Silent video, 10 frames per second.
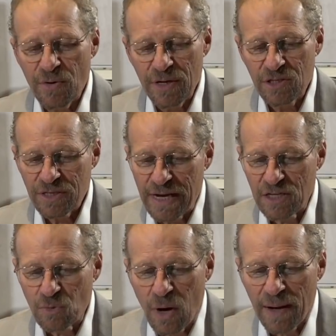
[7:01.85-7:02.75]
is,
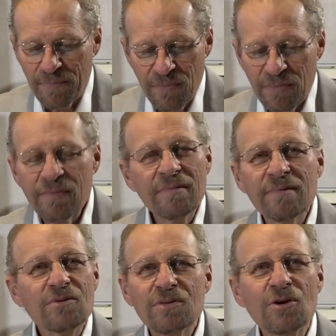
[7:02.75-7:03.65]
guess what?
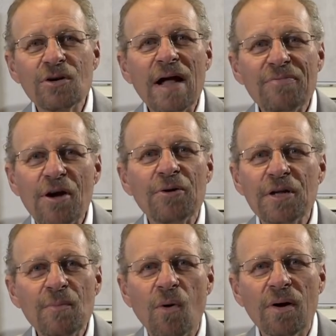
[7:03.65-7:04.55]
They're not there
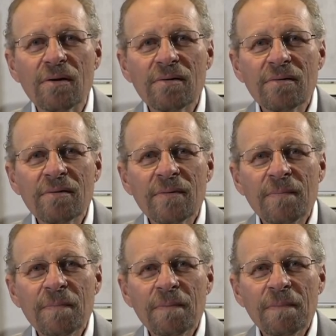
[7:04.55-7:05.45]
anymore.
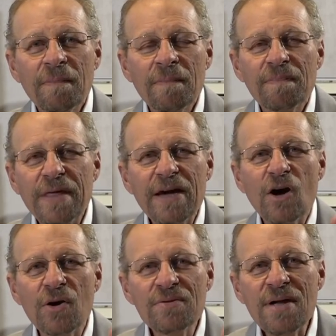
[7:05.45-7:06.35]
They
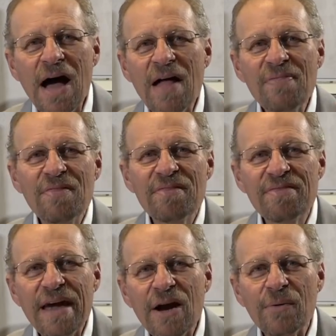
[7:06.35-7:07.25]
are not
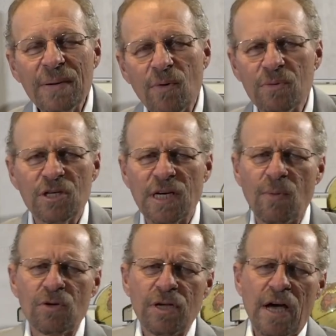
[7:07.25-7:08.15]
there anymore. You say,
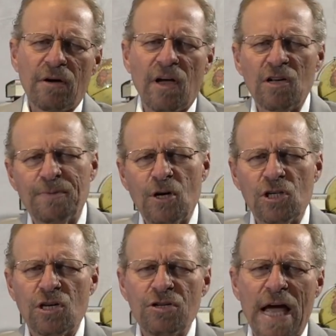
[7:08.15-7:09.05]
well, it's
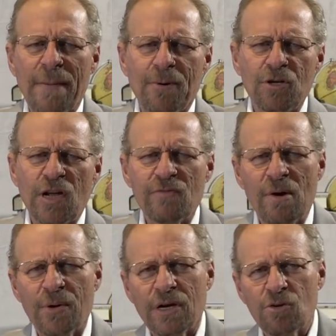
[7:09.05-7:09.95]
because of NAGPRA, Native
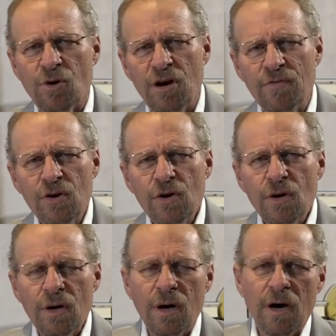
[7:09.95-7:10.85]
American Grave
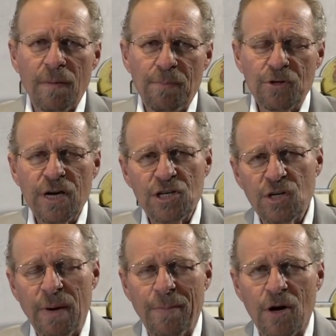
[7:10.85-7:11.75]
Protection
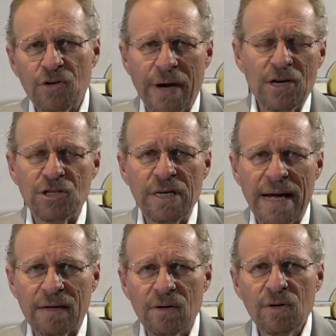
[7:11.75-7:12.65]
and Repatriation
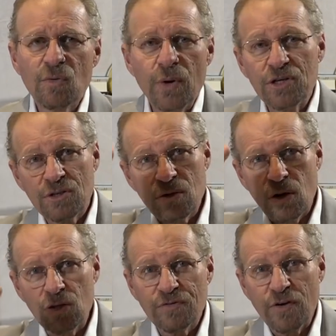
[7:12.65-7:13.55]
Act, which
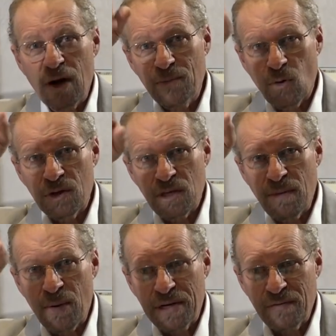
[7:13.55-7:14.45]
goes from North
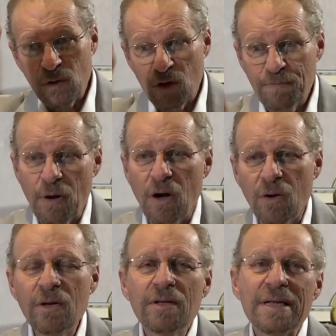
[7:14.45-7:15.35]
America to the North
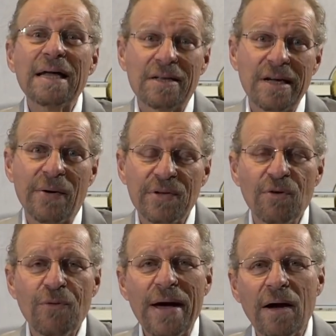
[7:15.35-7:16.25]
Pole down to Tierra del
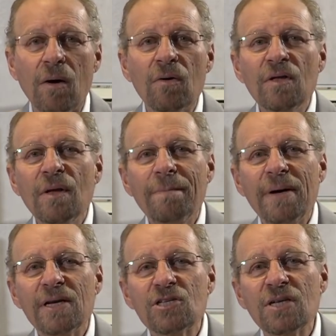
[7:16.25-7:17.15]
Fuego.
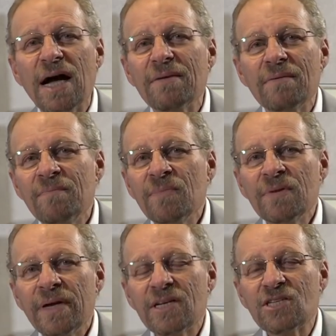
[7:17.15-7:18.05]
But it's not
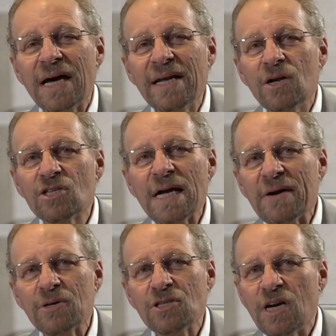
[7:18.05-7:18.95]
held
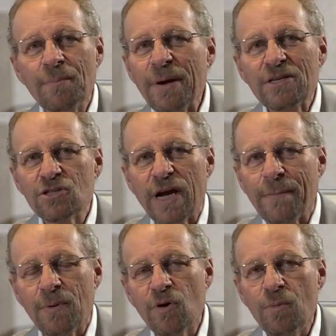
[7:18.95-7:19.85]
sacrosanct in places like
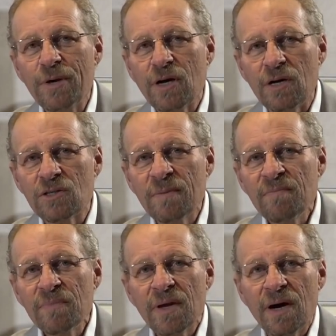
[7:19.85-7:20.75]
Peru, because
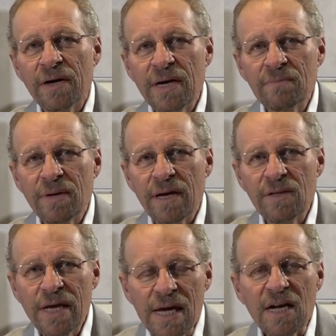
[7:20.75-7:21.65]
in
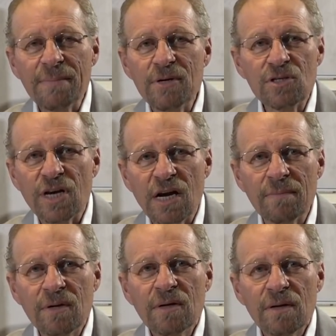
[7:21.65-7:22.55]
the Ica
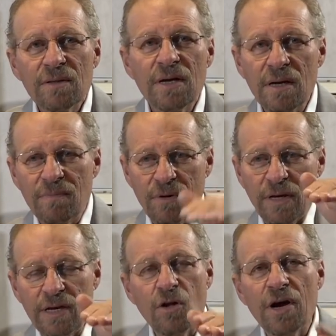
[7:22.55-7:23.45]
Museum, the
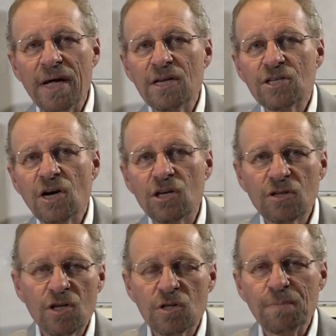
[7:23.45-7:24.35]
elongated skulls
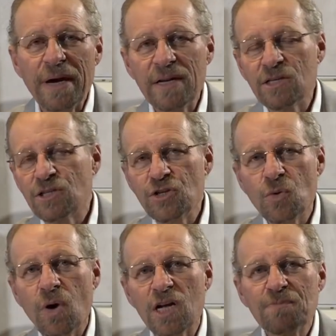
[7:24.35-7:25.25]
were displayed. In Señor
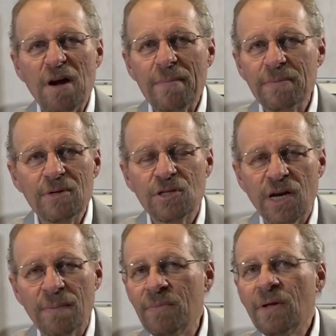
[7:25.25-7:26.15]
Juan's private
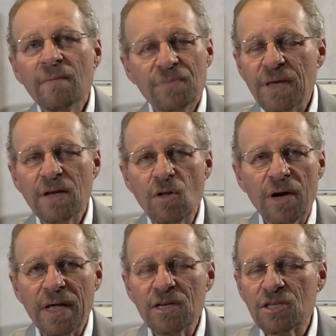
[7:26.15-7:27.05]
museum, the
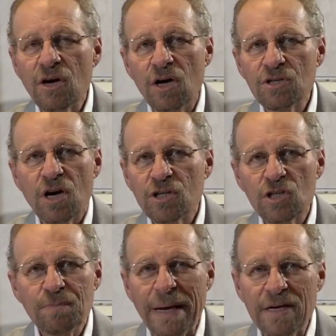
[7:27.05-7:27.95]
elongated skulls are
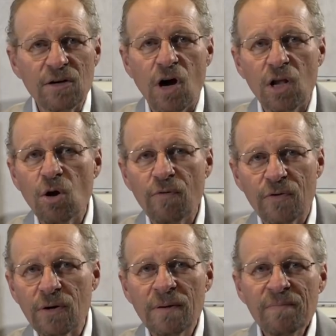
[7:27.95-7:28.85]
displayed. And all
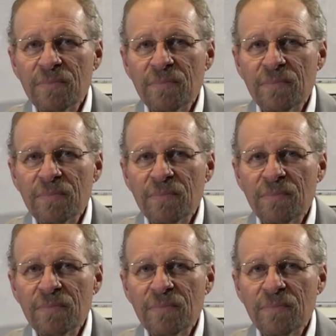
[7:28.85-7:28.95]
over